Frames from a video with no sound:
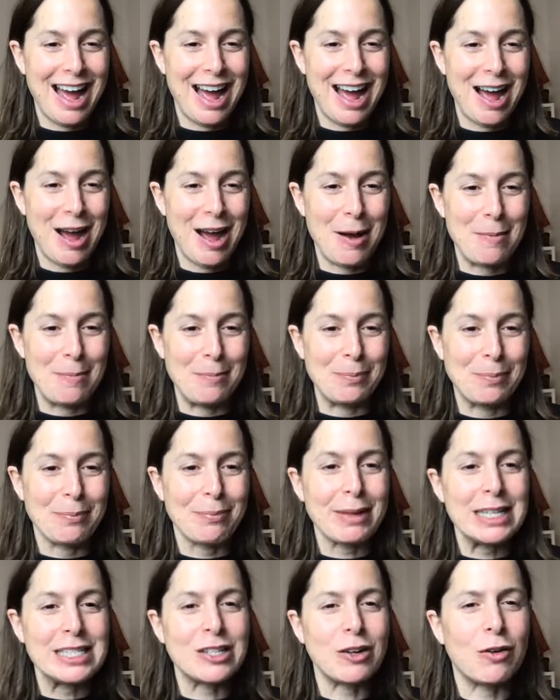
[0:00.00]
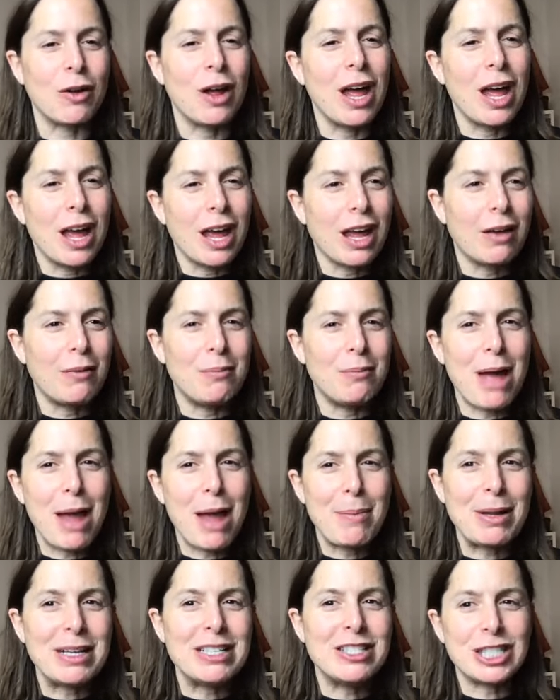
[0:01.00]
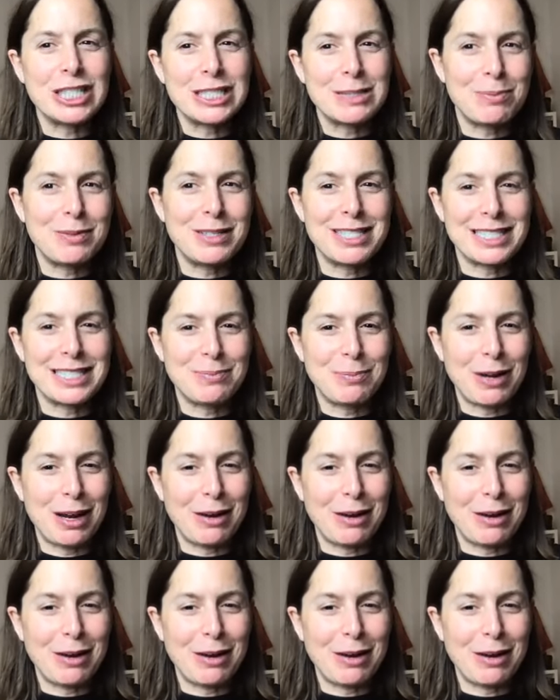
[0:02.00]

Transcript: So maybe just this